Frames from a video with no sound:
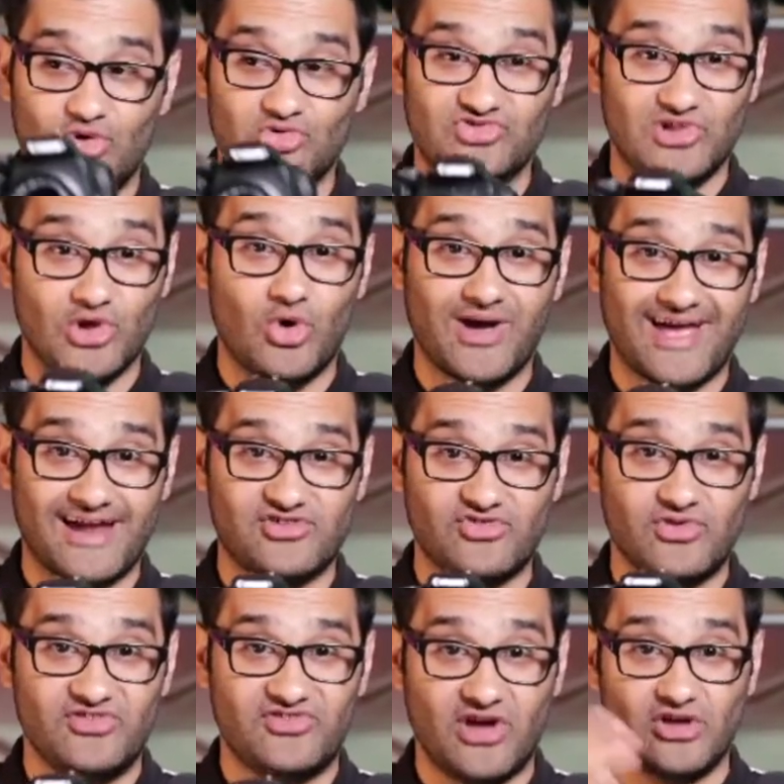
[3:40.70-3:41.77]
those lower
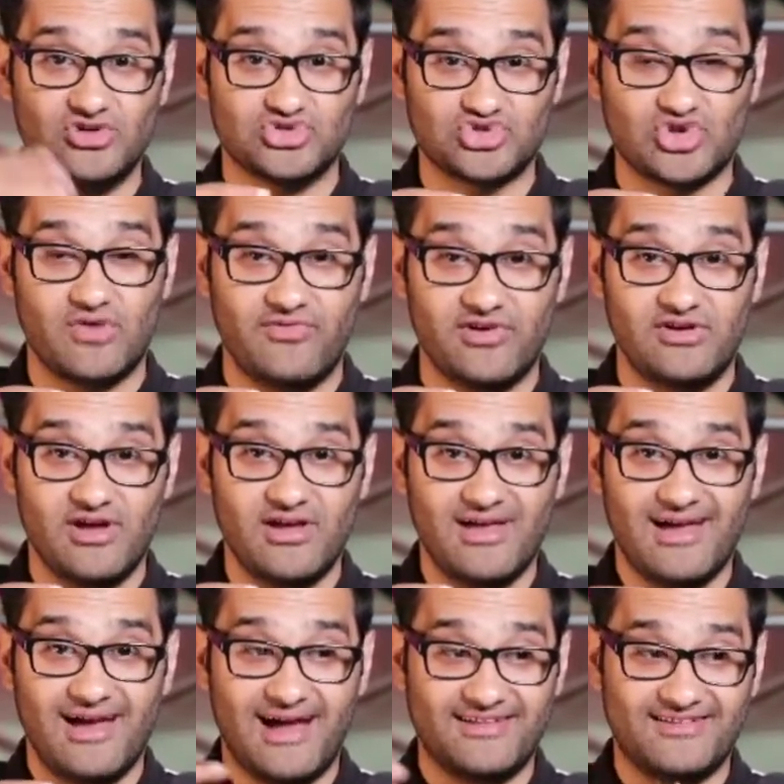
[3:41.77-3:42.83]
categories that I just covered
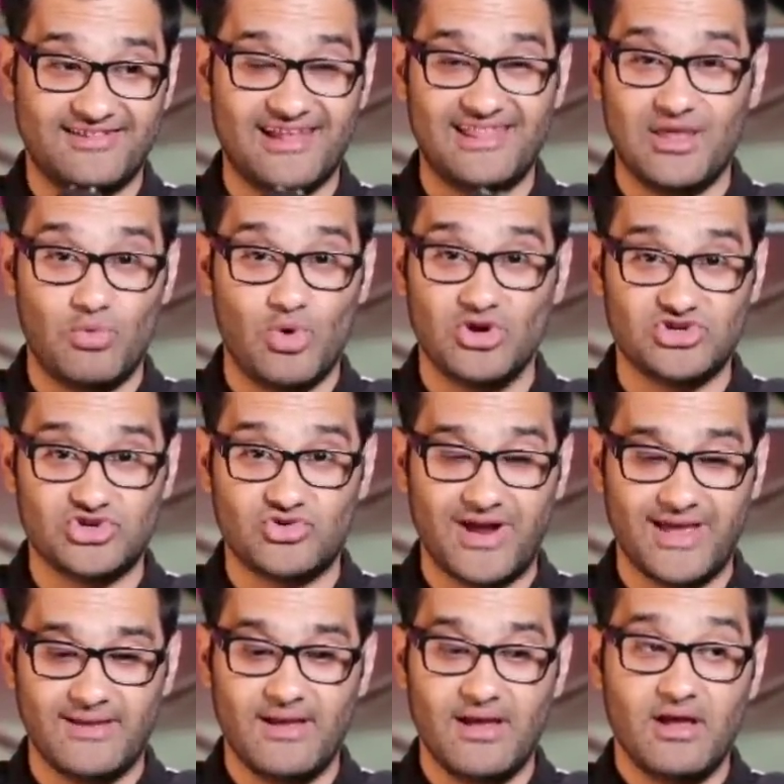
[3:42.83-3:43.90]
and said they weren't
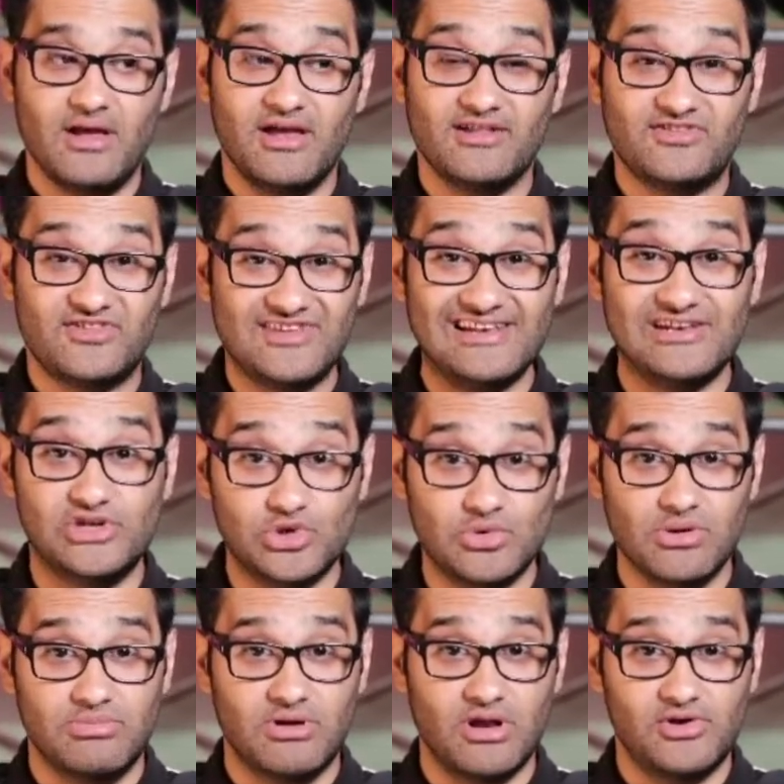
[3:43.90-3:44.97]
great. It's still
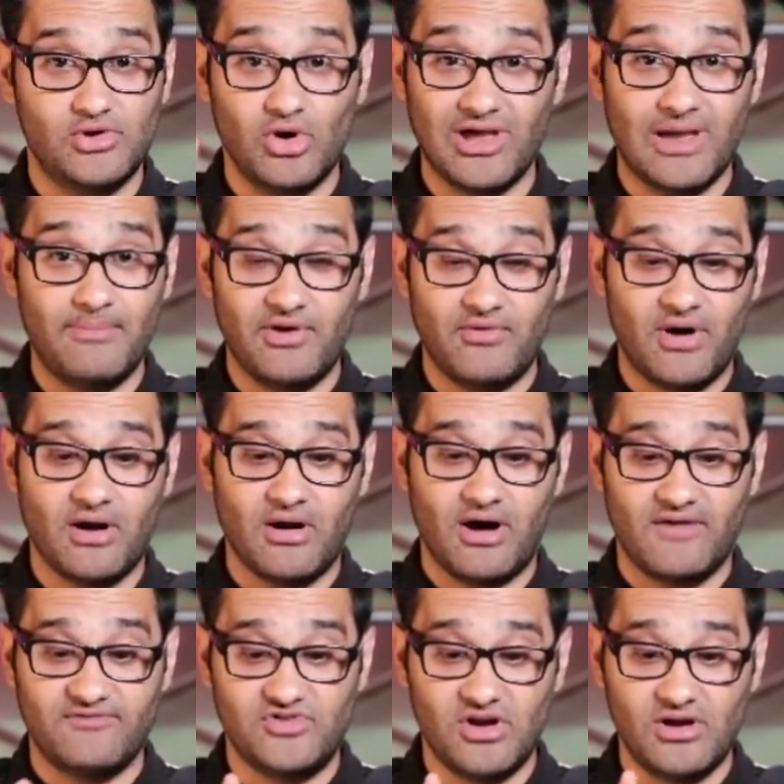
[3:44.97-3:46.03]
doable, don't get me wrong.
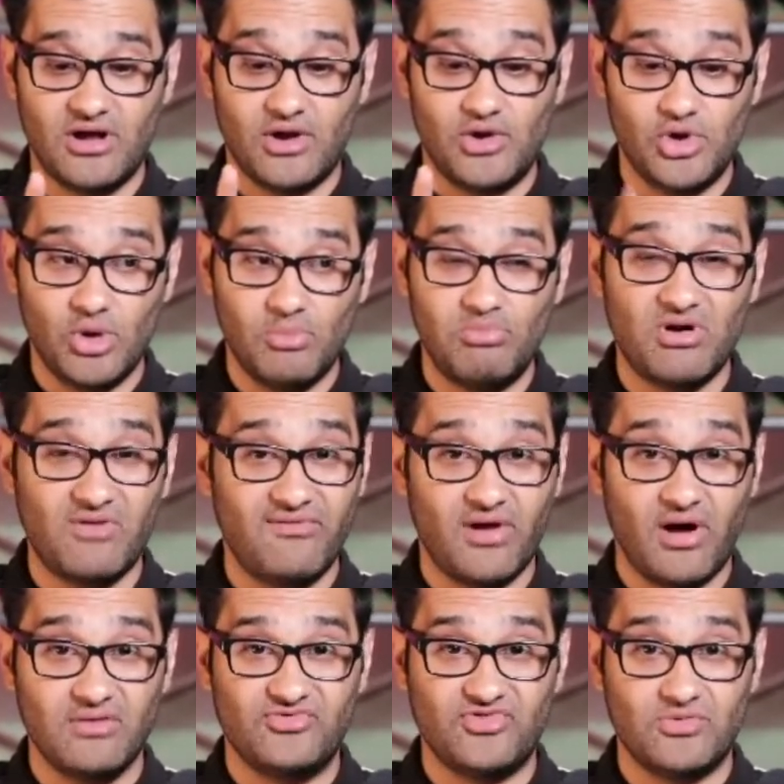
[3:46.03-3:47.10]
I've done a number of
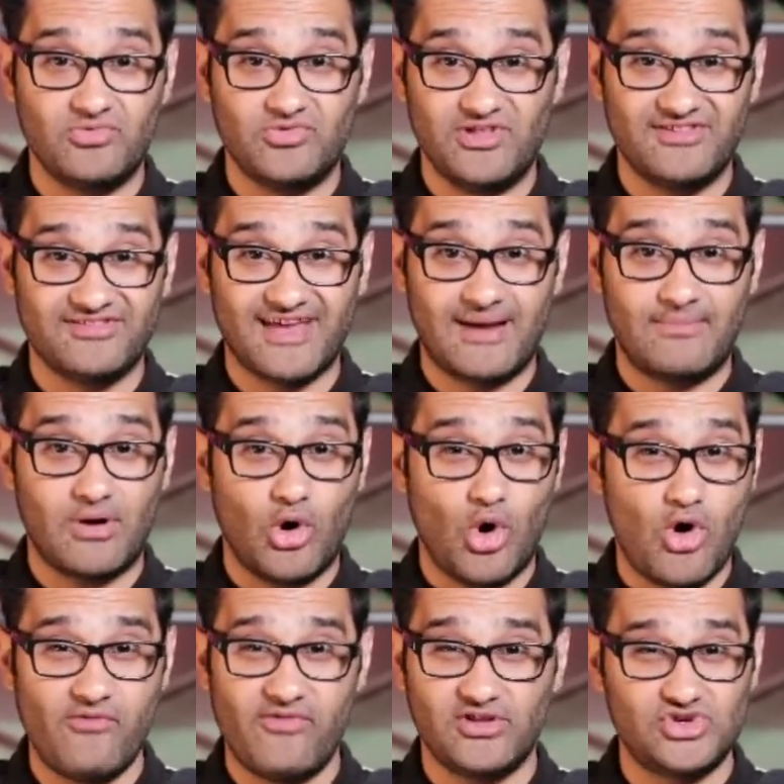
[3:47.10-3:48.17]
live streams with this camera,
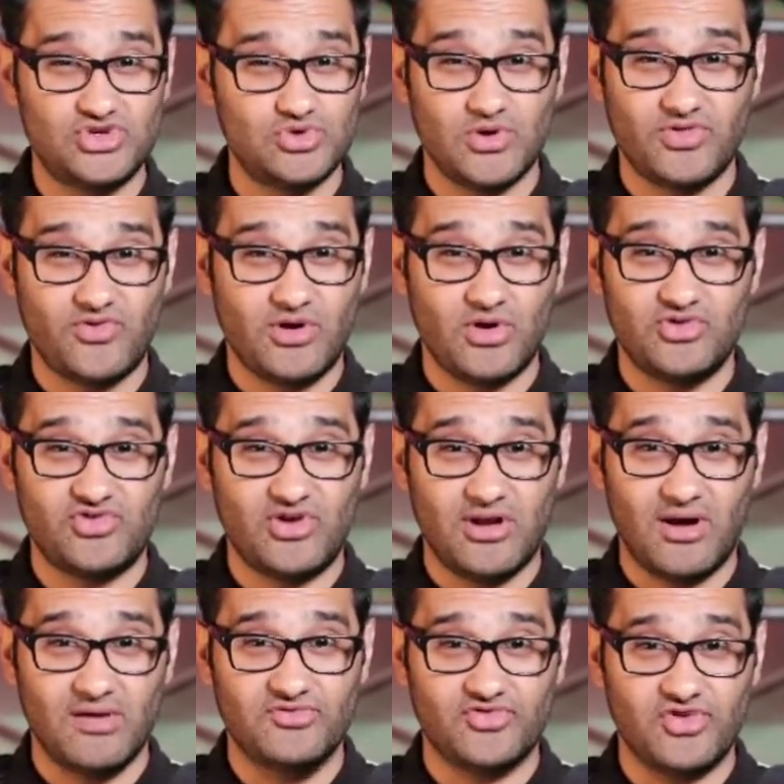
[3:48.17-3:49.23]
over 200 or 300
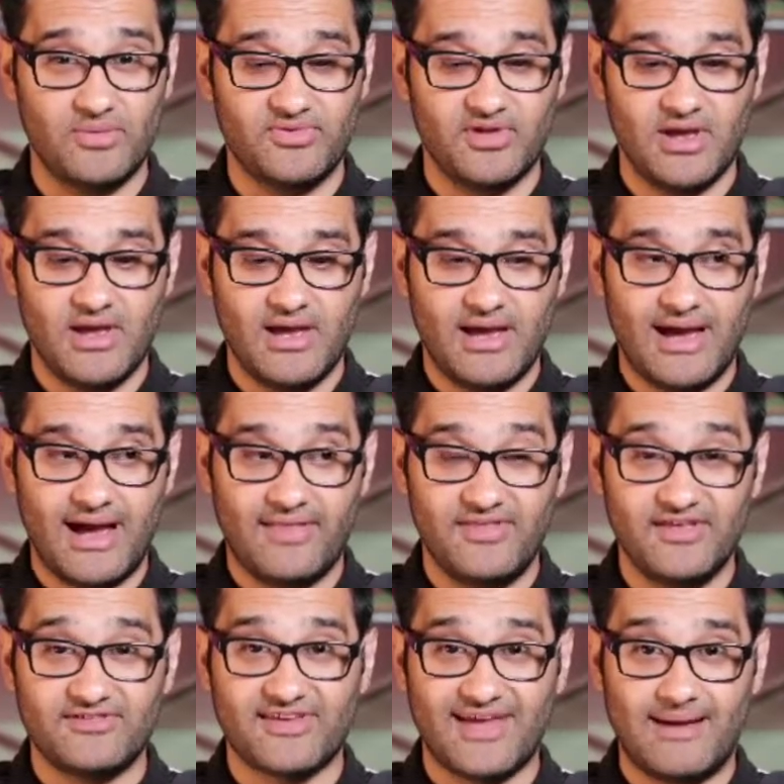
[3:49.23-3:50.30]
live streams, and
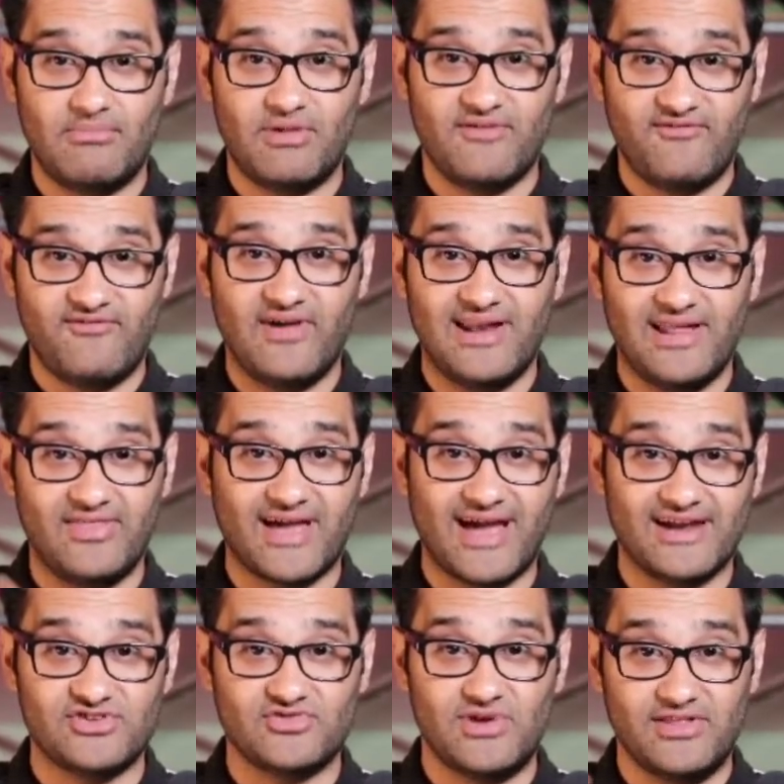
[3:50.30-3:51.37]
this camera fell in the
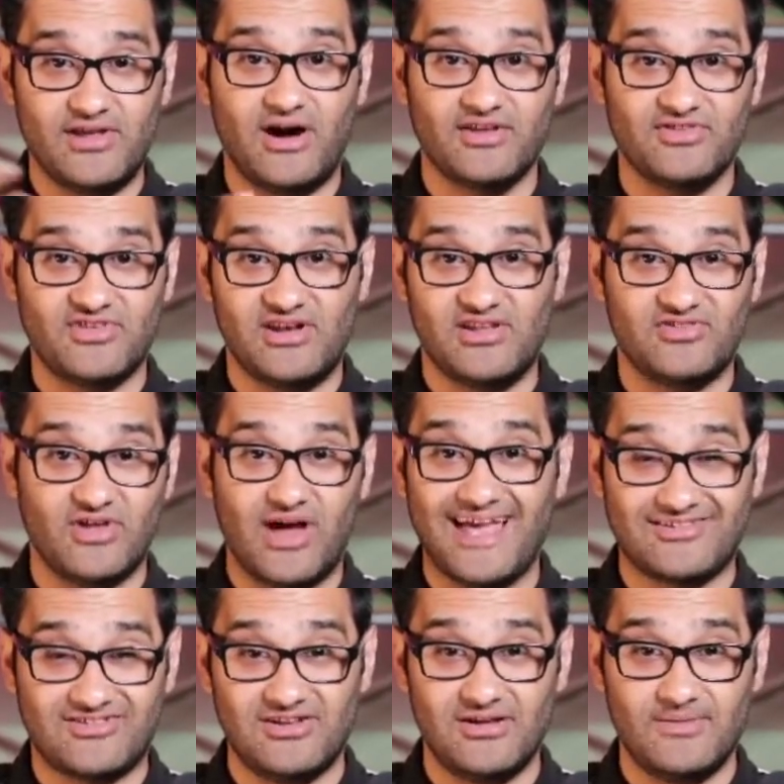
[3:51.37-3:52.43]
category that I said is not
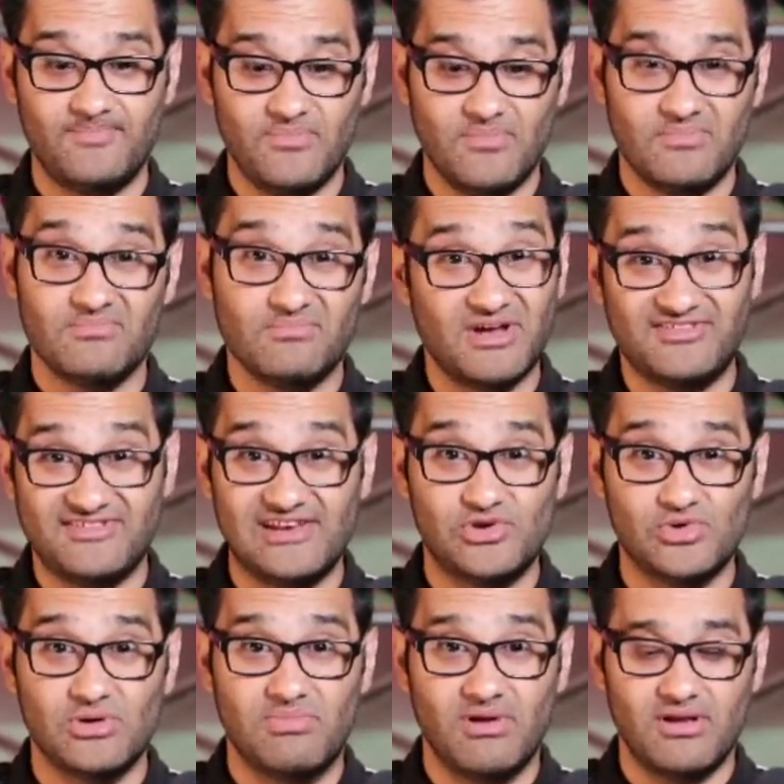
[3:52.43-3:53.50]
excellent, but it's still
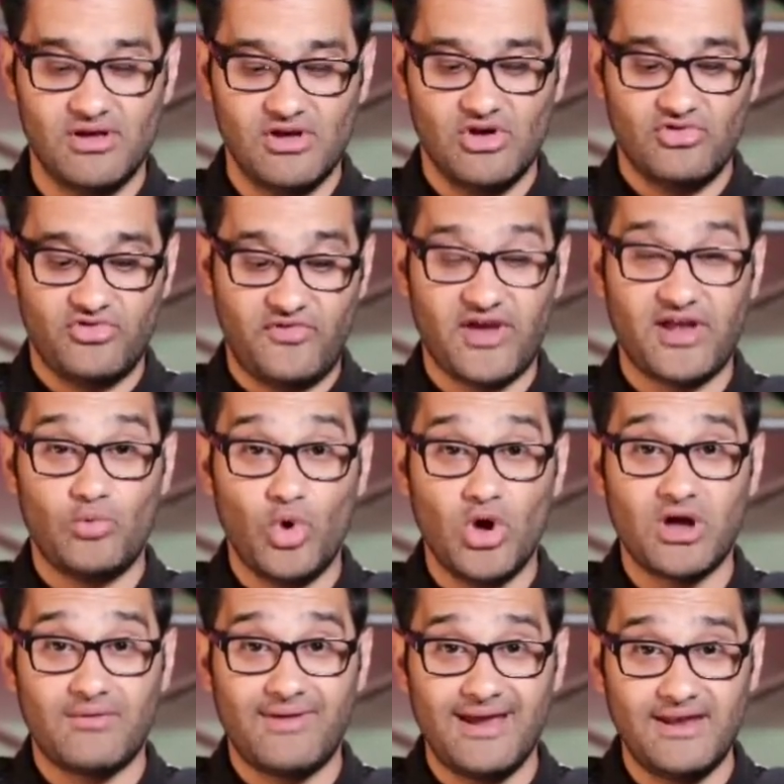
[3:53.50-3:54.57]
doable. So if you can
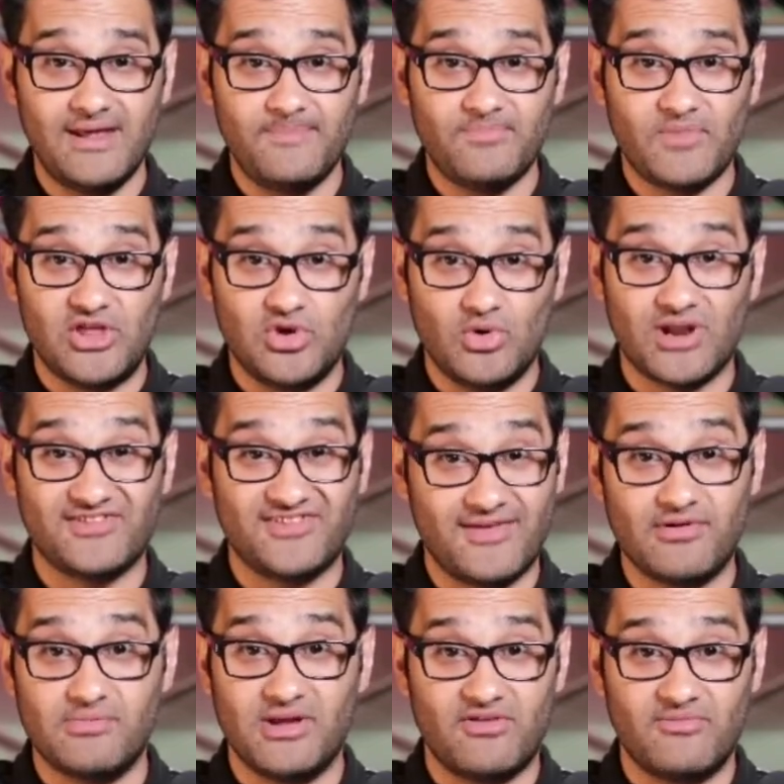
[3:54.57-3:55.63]
work around it and you want to
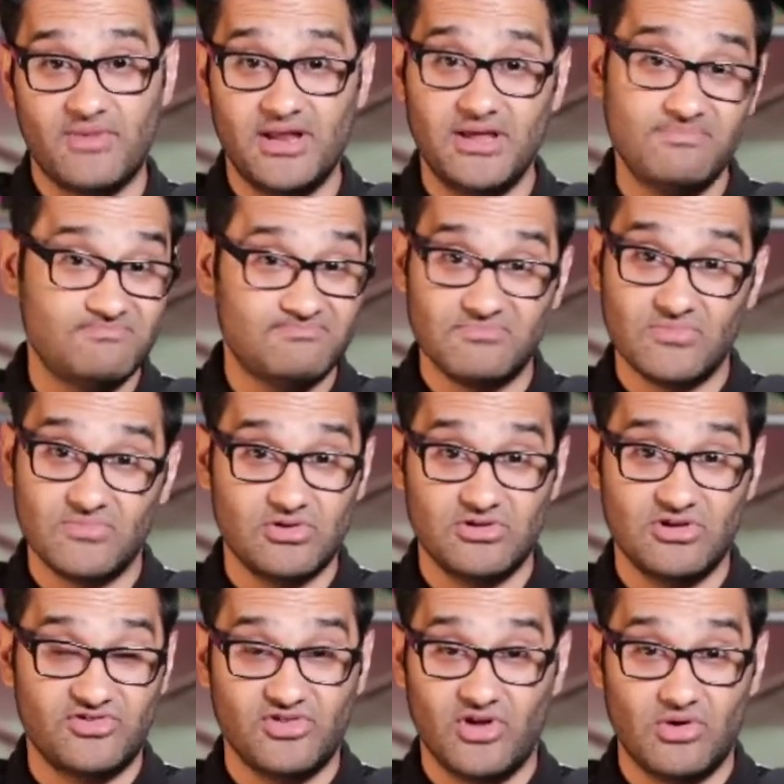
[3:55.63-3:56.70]
save a bit of money,
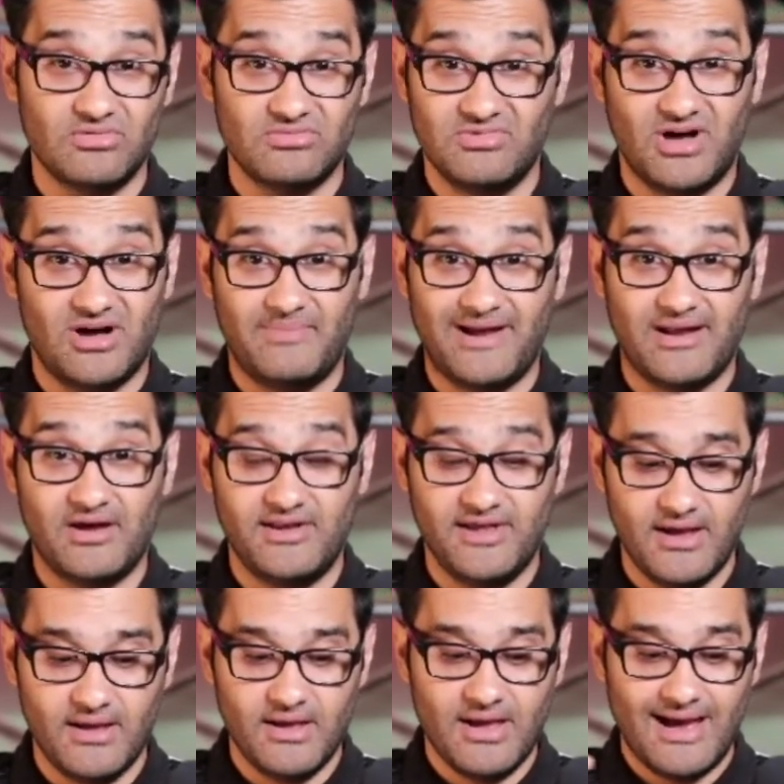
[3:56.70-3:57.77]
it's not a bad
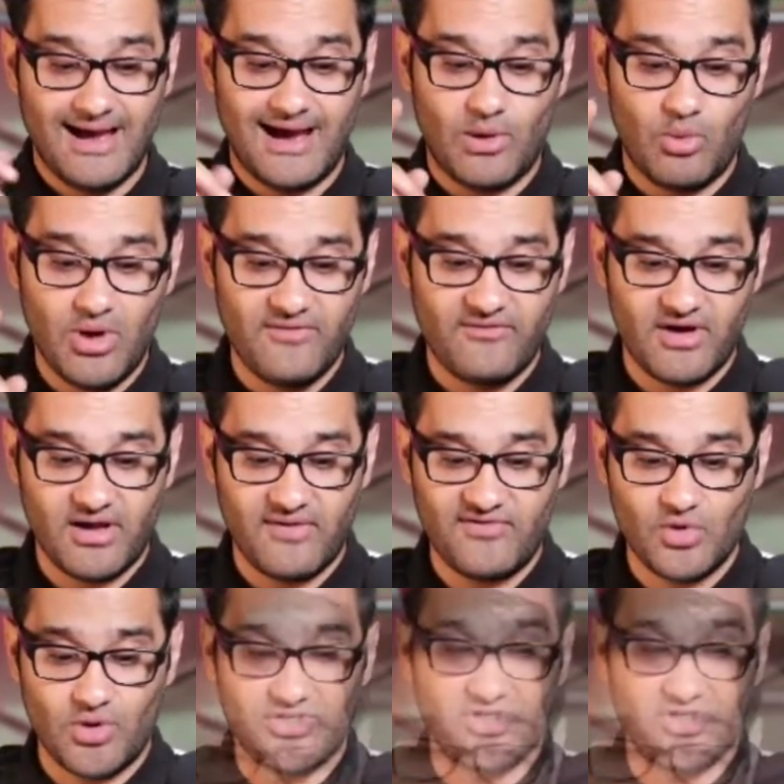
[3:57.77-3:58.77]
idea. However, if you